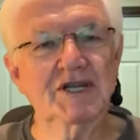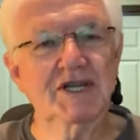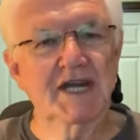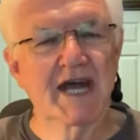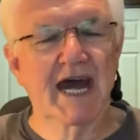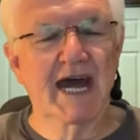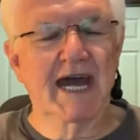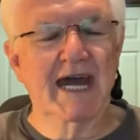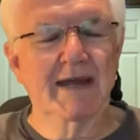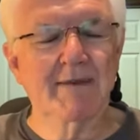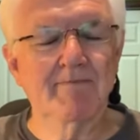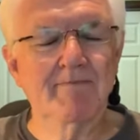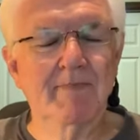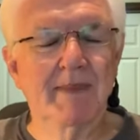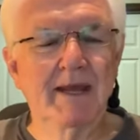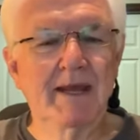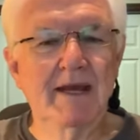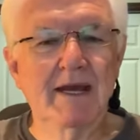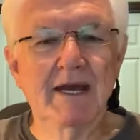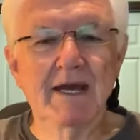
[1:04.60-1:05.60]
today.
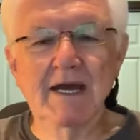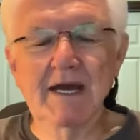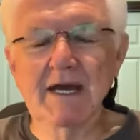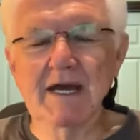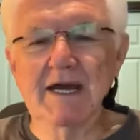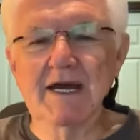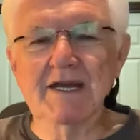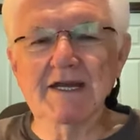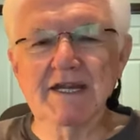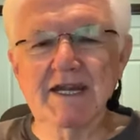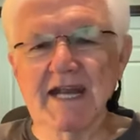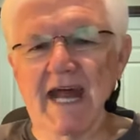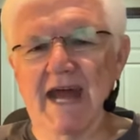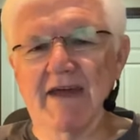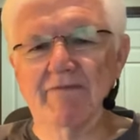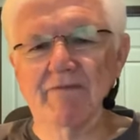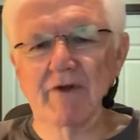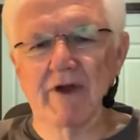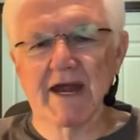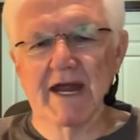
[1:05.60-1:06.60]

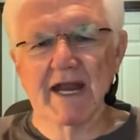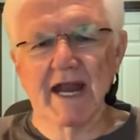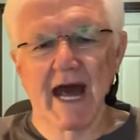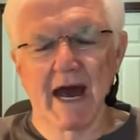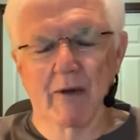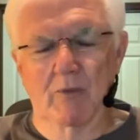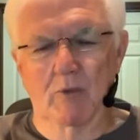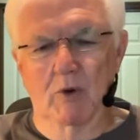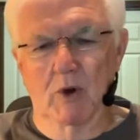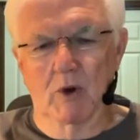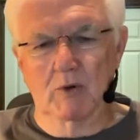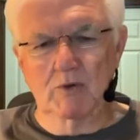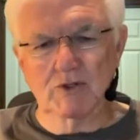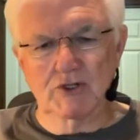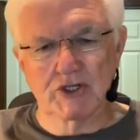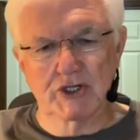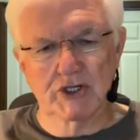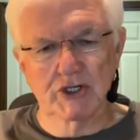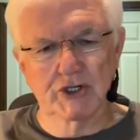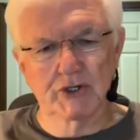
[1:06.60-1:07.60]
Today, friend, I
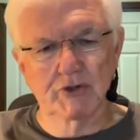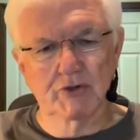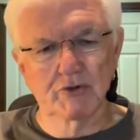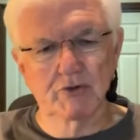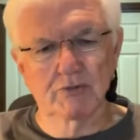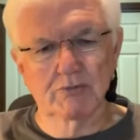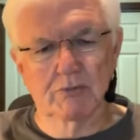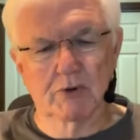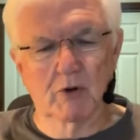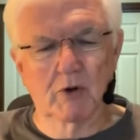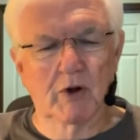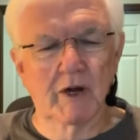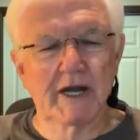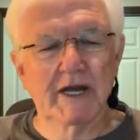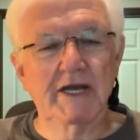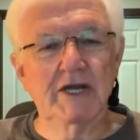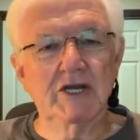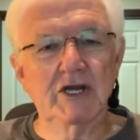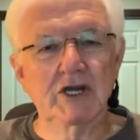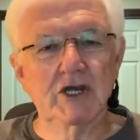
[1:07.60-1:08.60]
want to
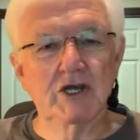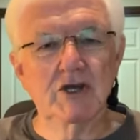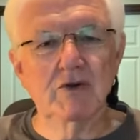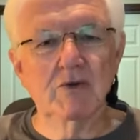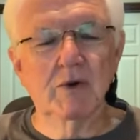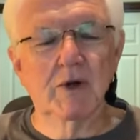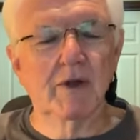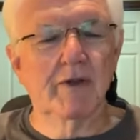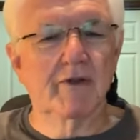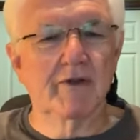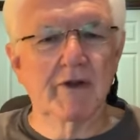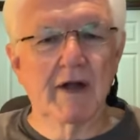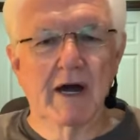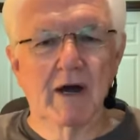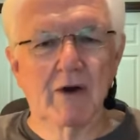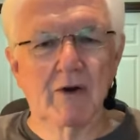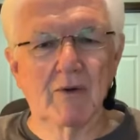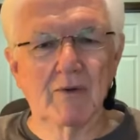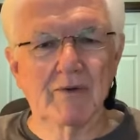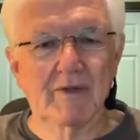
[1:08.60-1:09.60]
bring to you a
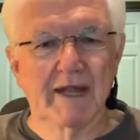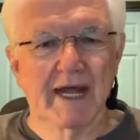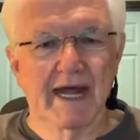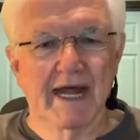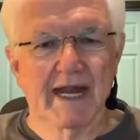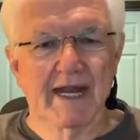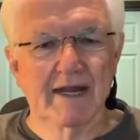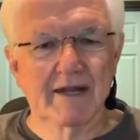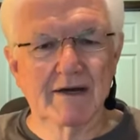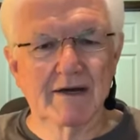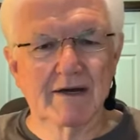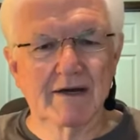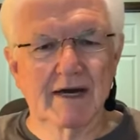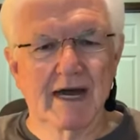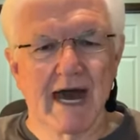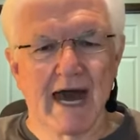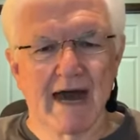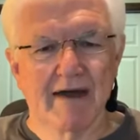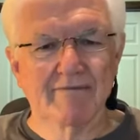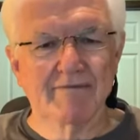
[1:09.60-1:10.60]
thought that
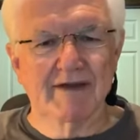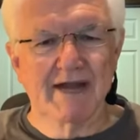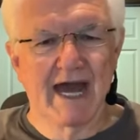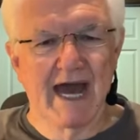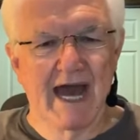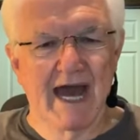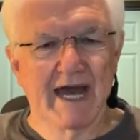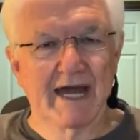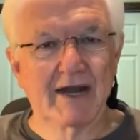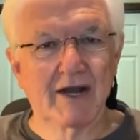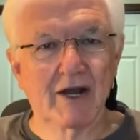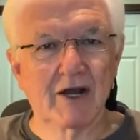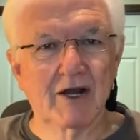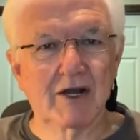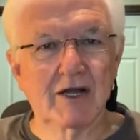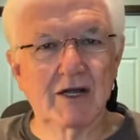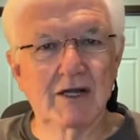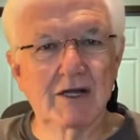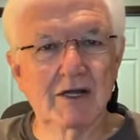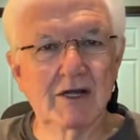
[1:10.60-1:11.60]
I've
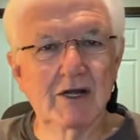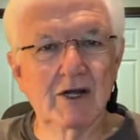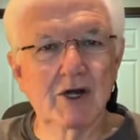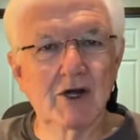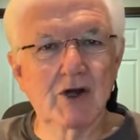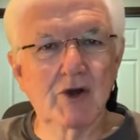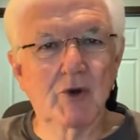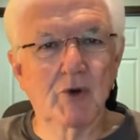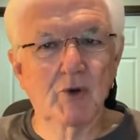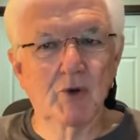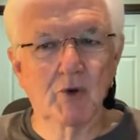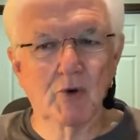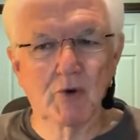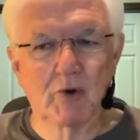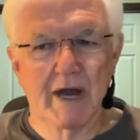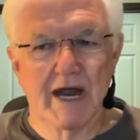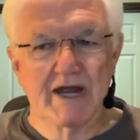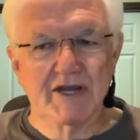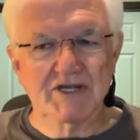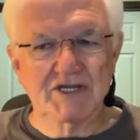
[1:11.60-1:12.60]
titled,
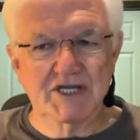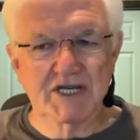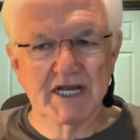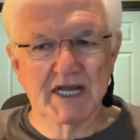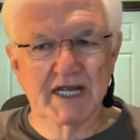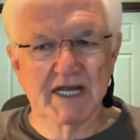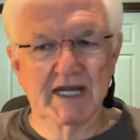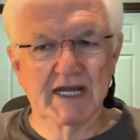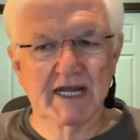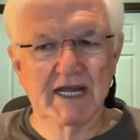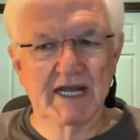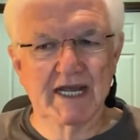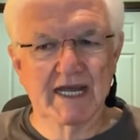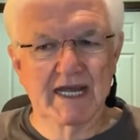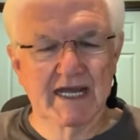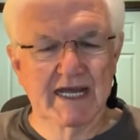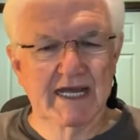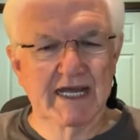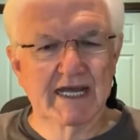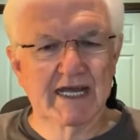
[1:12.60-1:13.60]
Resting
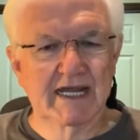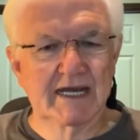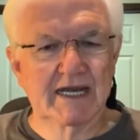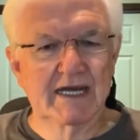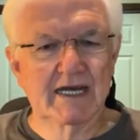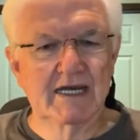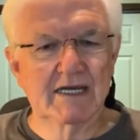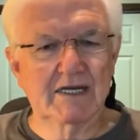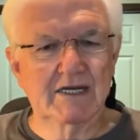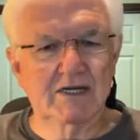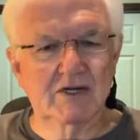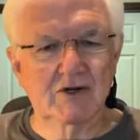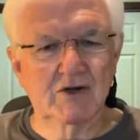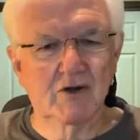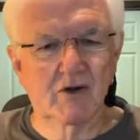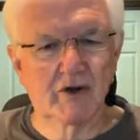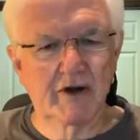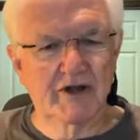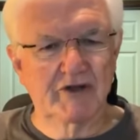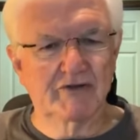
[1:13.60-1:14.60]
in
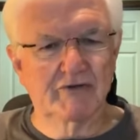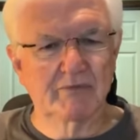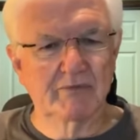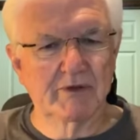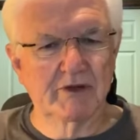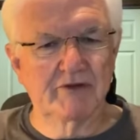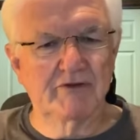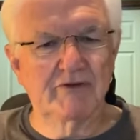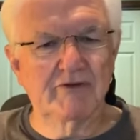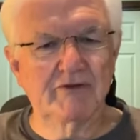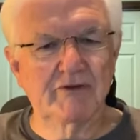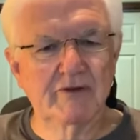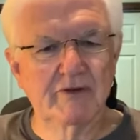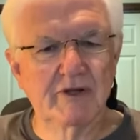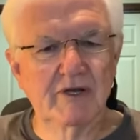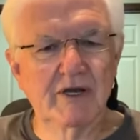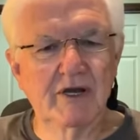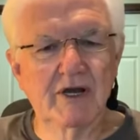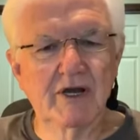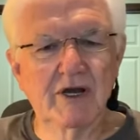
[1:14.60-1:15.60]
Christmas.
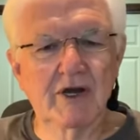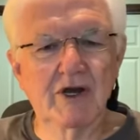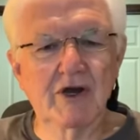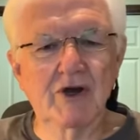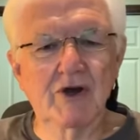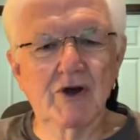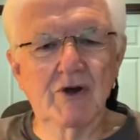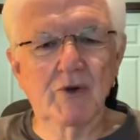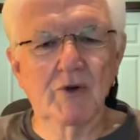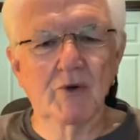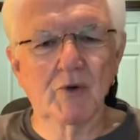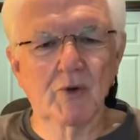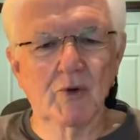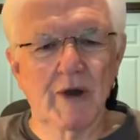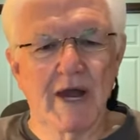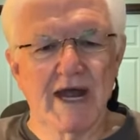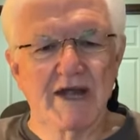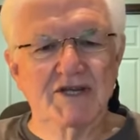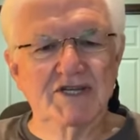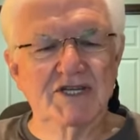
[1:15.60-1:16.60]

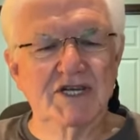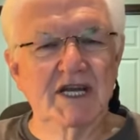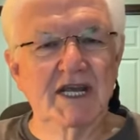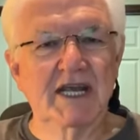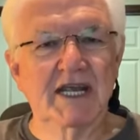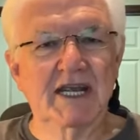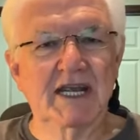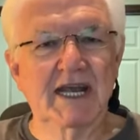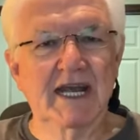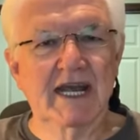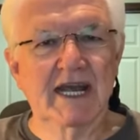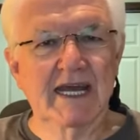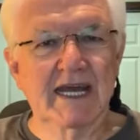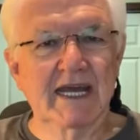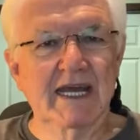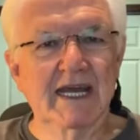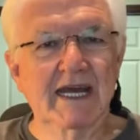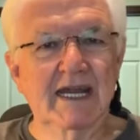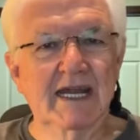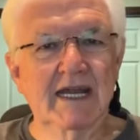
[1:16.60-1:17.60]
Resting
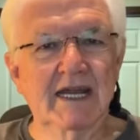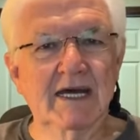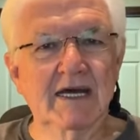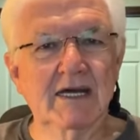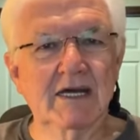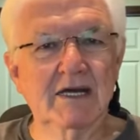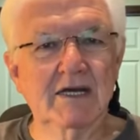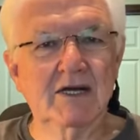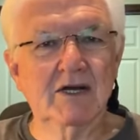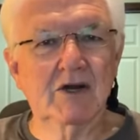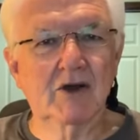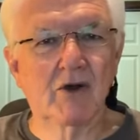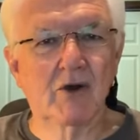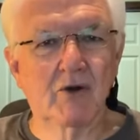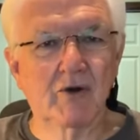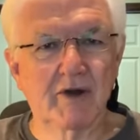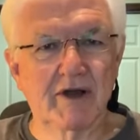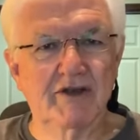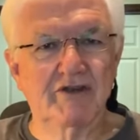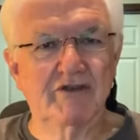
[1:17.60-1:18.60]
in
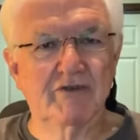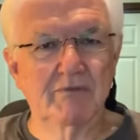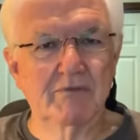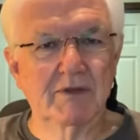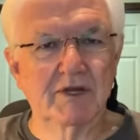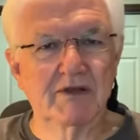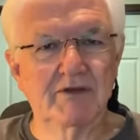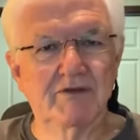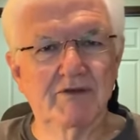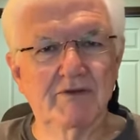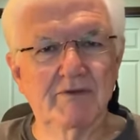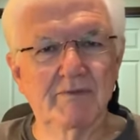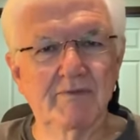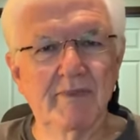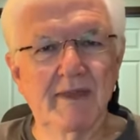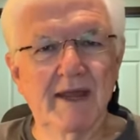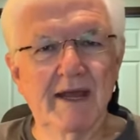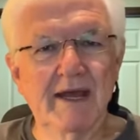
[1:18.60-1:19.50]
Christmas.